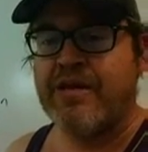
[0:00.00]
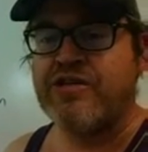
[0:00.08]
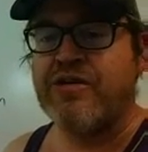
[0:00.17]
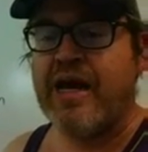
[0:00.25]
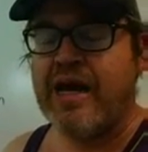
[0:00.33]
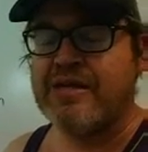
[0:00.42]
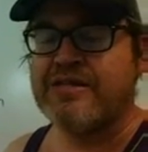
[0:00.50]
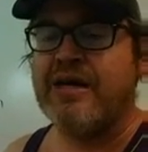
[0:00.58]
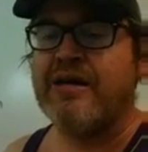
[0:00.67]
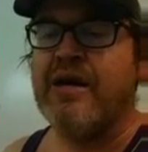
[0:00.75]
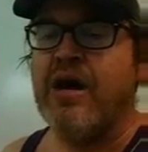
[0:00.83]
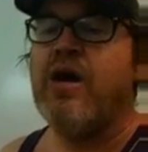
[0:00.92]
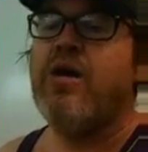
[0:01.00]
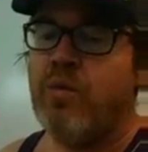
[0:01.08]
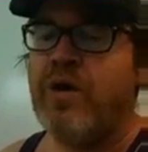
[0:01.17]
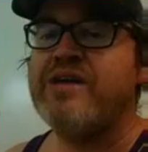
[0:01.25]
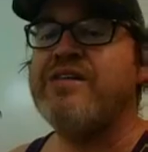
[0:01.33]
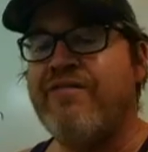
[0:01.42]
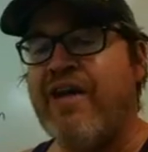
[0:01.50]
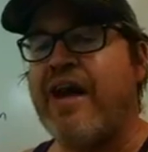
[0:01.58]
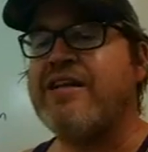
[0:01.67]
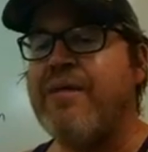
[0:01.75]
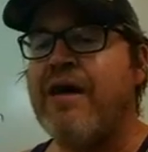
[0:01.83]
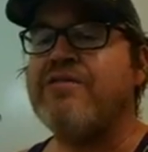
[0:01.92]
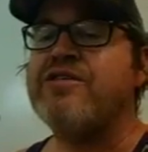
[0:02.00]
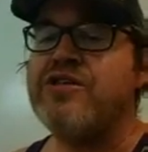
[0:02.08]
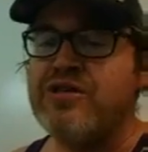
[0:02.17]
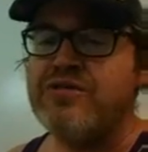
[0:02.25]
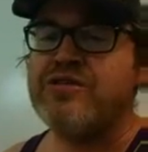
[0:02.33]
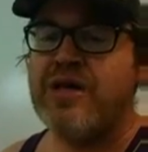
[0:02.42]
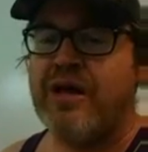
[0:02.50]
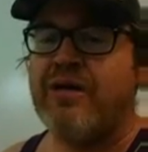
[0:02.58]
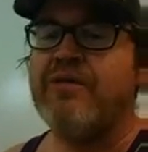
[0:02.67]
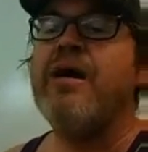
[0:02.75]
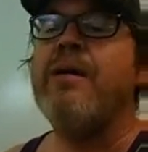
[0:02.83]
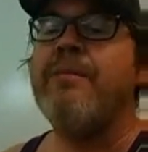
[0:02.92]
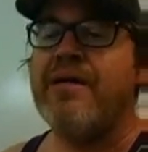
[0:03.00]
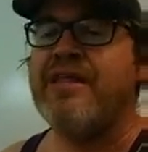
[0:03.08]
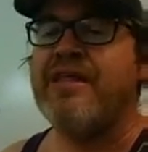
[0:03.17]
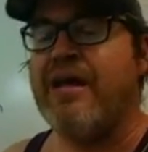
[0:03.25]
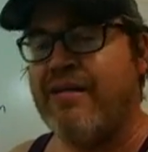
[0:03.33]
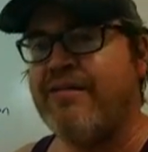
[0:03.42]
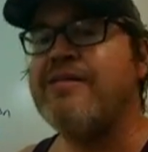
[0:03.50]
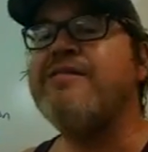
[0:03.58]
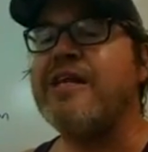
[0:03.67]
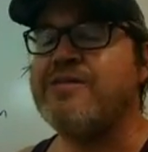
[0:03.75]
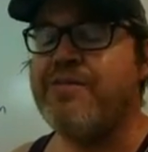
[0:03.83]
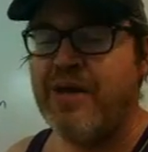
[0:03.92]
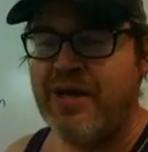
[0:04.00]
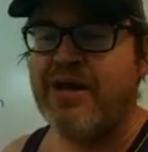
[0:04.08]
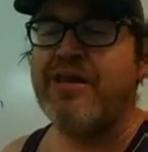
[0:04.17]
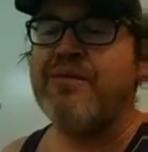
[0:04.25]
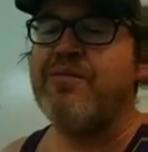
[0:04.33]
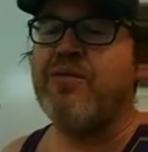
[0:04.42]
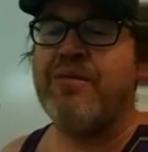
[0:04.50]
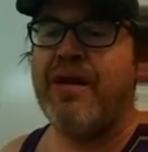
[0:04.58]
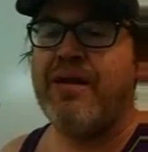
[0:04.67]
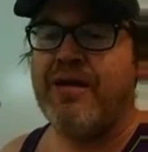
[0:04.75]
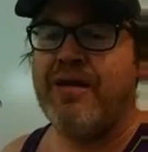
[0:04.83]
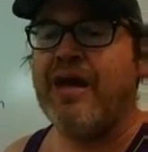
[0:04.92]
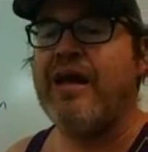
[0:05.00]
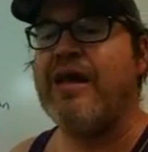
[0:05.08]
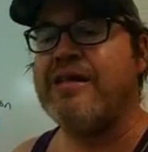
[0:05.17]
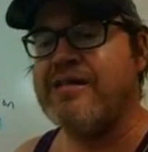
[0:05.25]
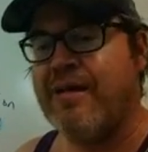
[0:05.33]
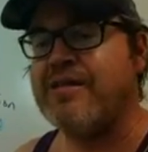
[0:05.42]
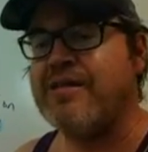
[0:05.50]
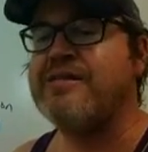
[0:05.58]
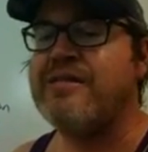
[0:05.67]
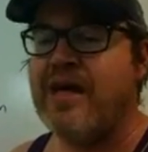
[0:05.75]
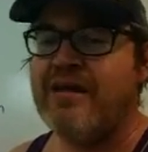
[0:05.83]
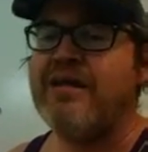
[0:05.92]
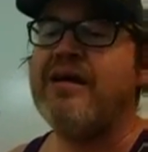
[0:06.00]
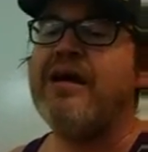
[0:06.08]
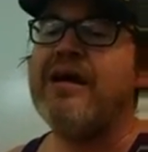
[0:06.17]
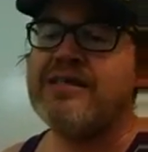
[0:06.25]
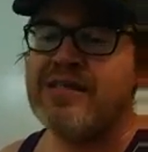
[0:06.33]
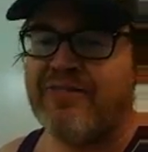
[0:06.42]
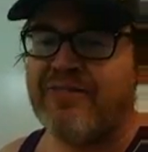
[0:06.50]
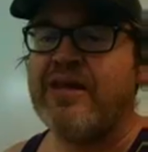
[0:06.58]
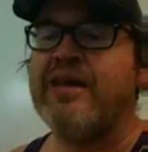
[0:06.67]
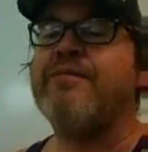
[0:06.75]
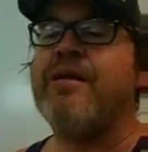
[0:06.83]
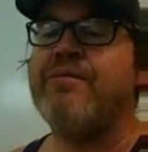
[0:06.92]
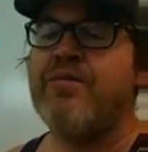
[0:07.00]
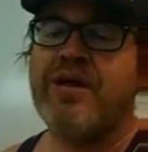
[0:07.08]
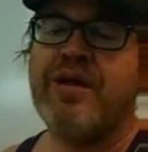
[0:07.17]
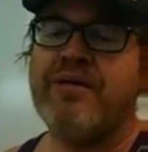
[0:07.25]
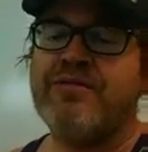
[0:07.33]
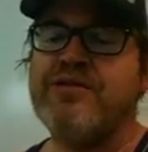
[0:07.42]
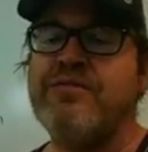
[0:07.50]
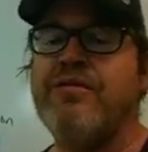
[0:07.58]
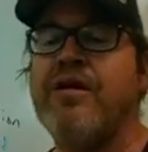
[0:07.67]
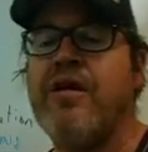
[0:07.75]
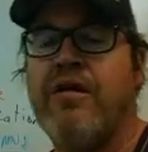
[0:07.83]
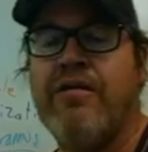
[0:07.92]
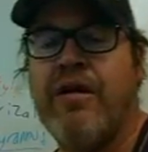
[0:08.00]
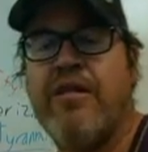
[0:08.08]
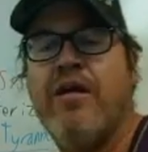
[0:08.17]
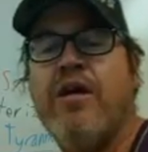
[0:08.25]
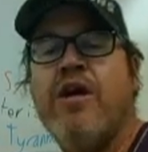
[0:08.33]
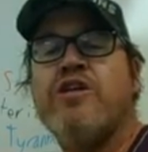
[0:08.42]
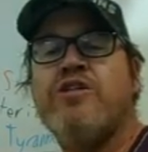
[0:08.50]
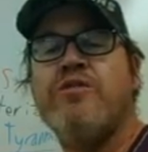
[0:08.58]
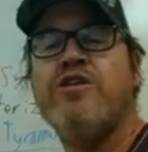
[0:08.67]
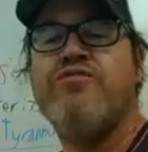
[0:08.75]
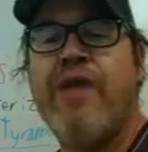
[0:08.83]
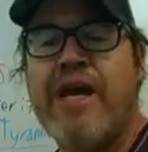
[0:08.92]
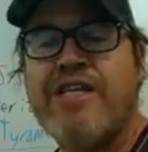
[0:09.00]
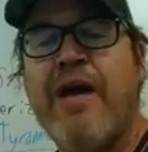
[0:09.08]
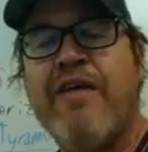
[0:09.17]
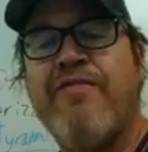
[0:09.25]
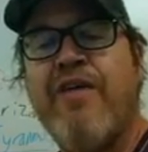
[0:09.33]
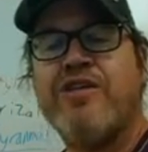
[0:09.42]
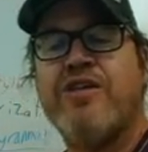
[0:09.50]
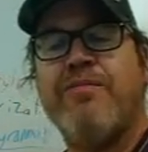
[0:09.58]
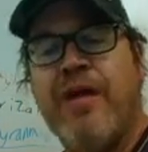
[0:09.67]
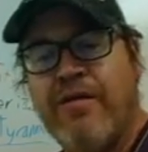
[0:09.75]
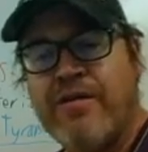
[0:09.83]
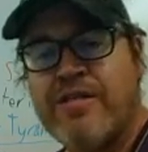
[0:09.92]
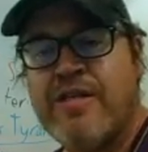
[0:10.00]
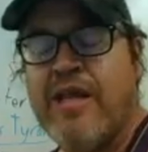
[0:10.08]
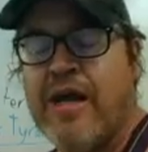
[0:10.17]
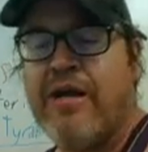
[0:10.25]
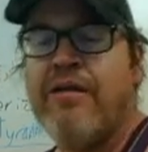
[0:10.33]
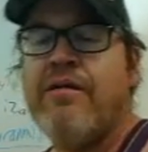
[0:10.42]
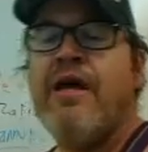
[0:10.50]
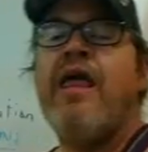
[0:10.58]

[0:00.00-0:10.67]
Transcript: Jocasta was in fact about to do so, but then takes pity on the poor baby and ends up instead saving him and bringing him to Corinth. So he's raised by foster parents there.